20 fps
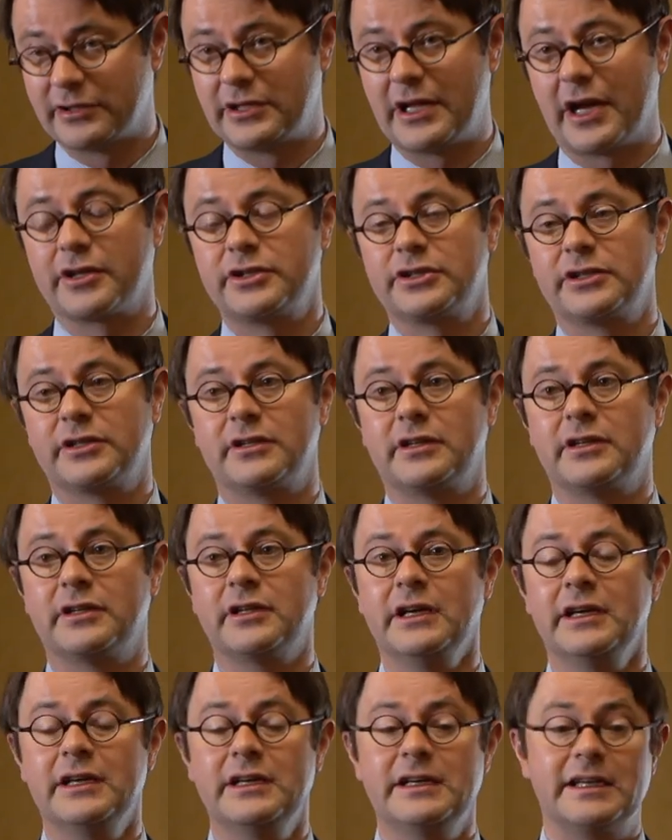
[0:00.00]
reduction in
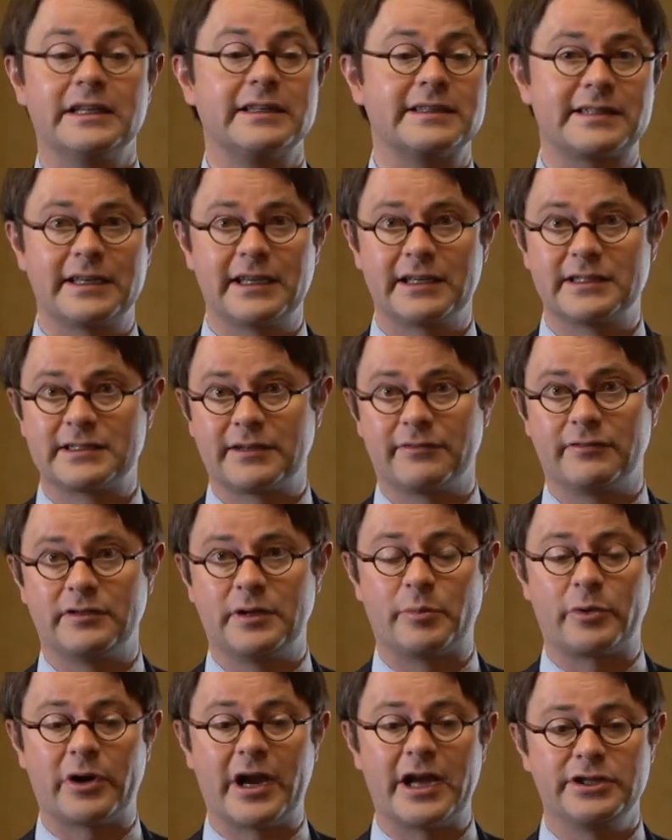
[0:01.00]
incidence of
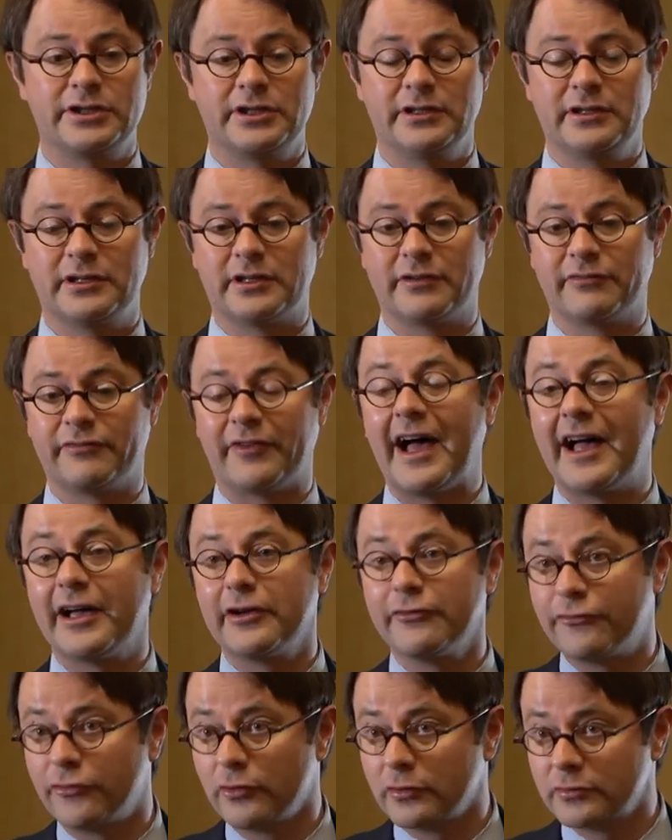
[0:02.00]
depression, a
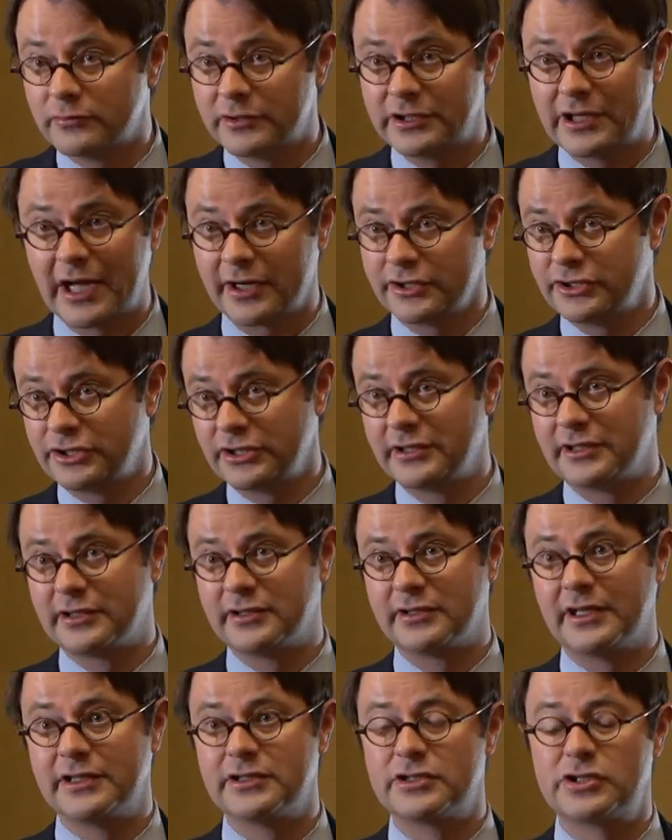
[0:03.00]
five-fold reduction
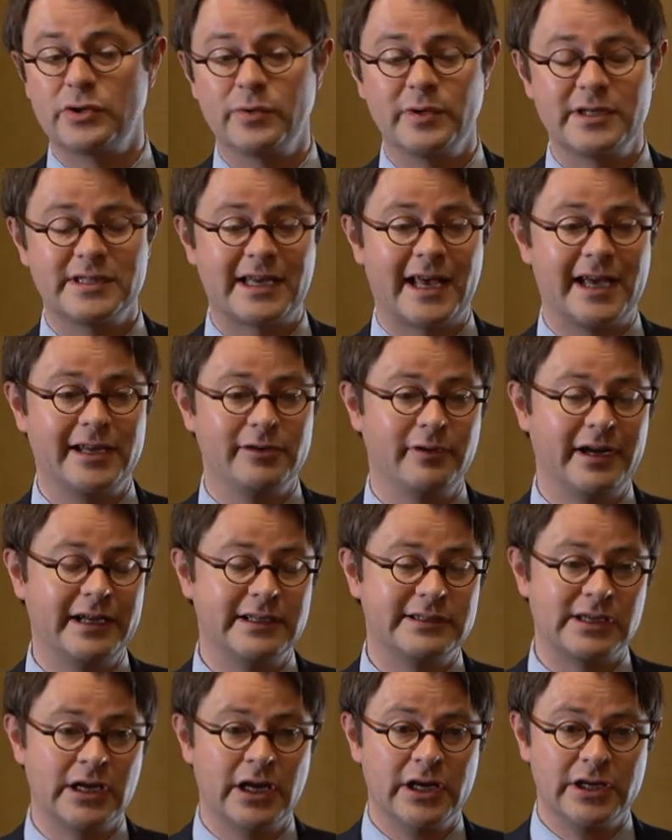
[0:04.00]
in, in, suicide
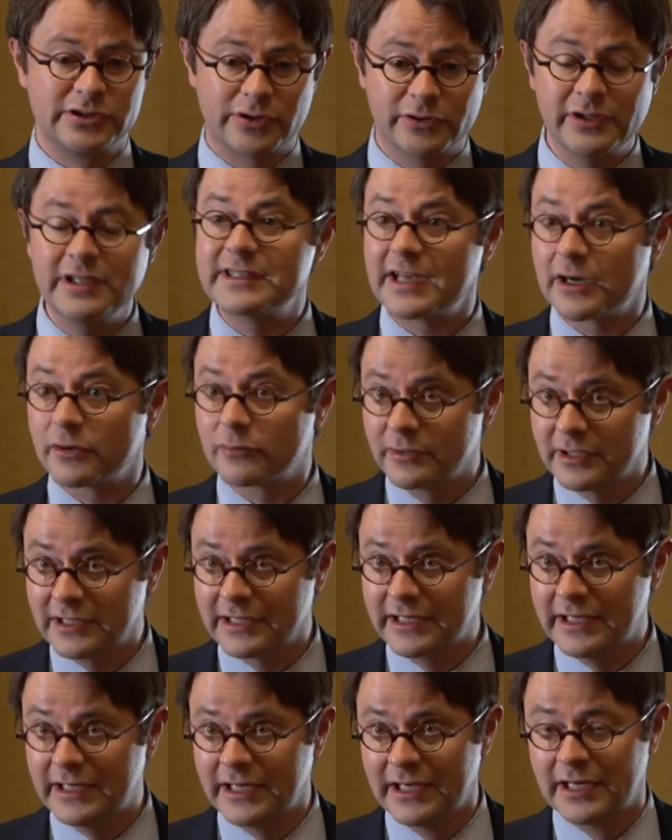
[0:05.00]
rates. So these are
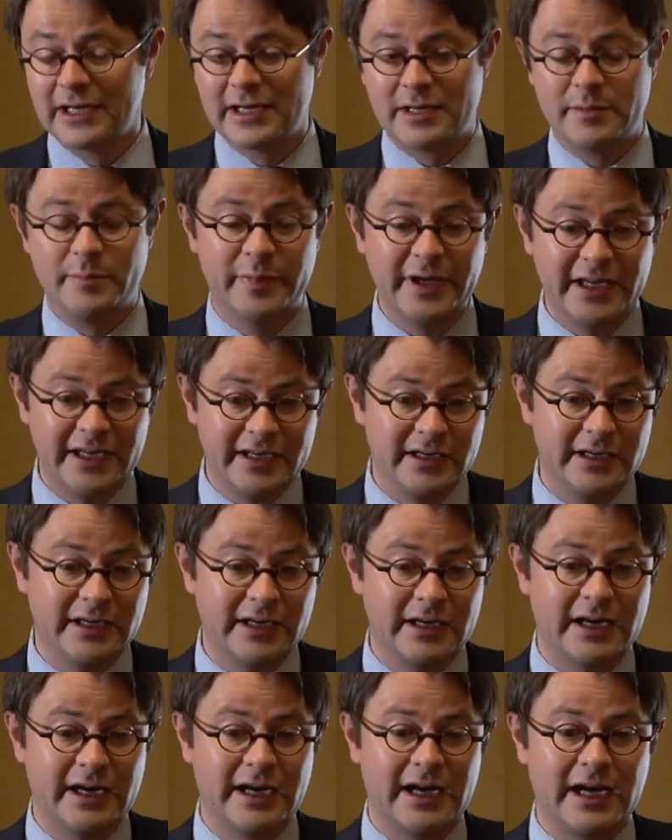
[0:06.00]
really
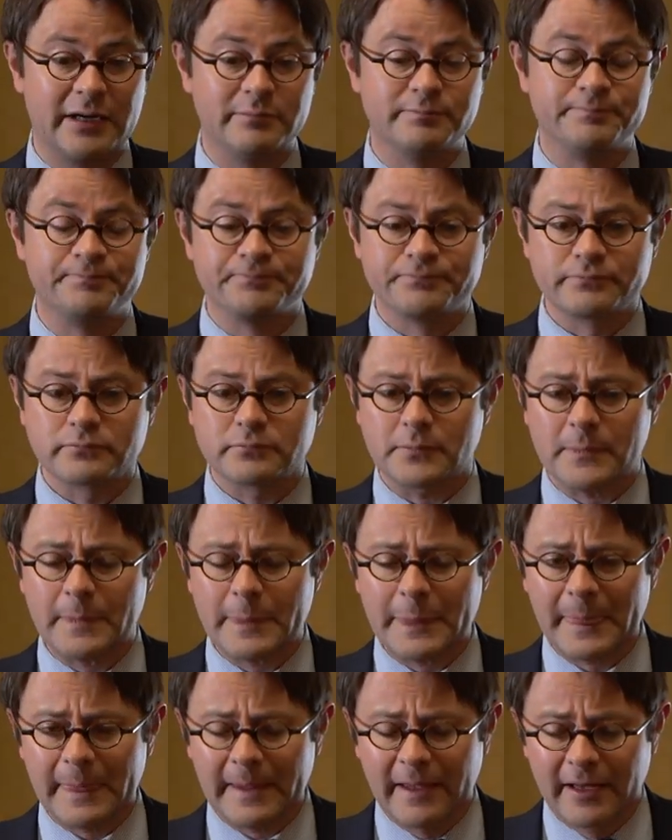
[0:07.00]
big um,
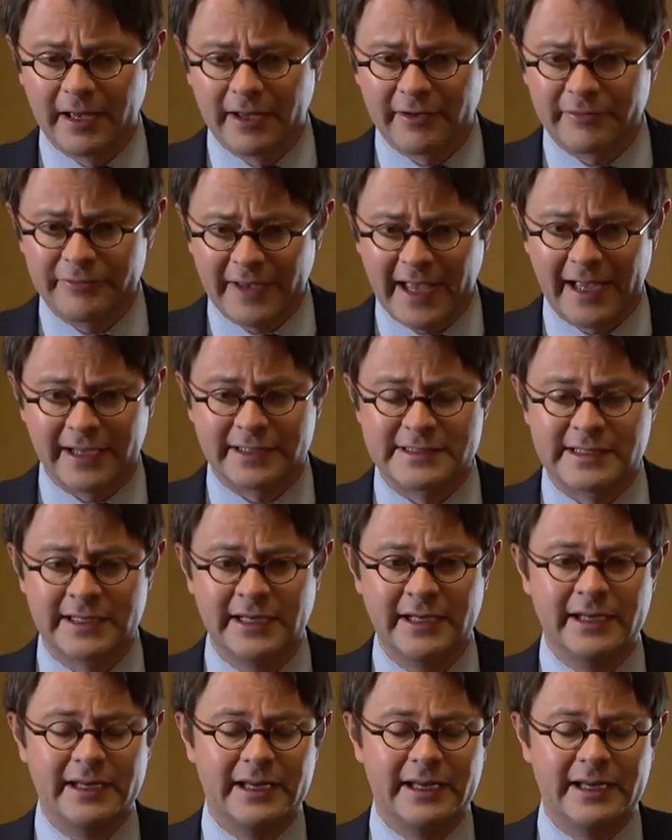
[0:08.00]
uh, facts.